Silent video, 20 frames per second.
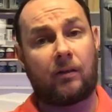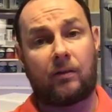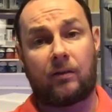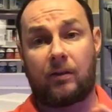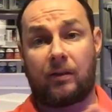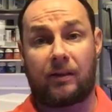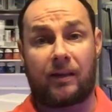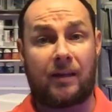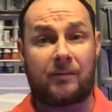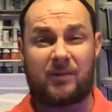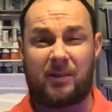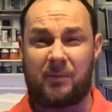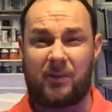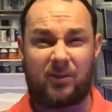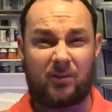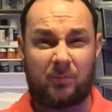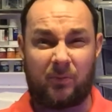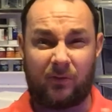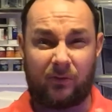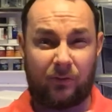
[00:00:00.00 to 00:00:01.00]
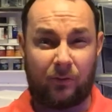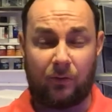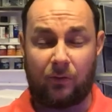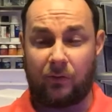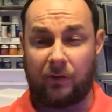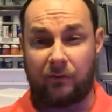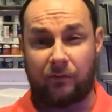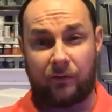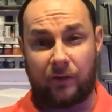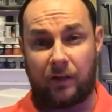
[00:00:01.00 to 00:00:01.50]
the games that I mentioned
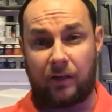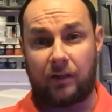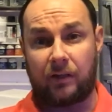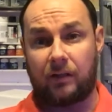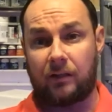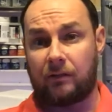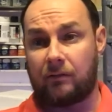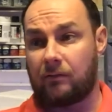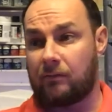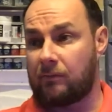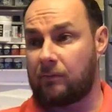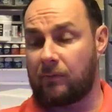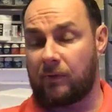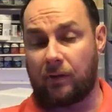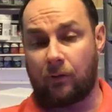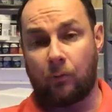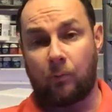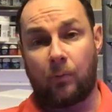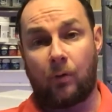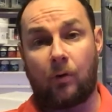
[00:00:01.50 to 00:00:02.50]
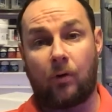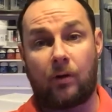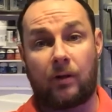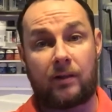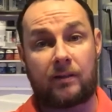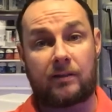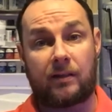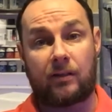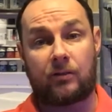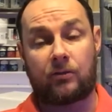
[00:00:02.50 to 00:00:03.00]
before, Infinity and Guild Ball,
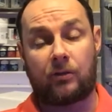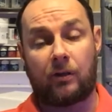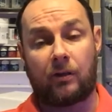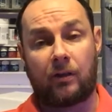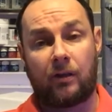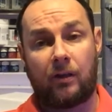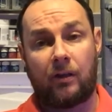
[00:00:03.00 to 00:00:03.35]
etc.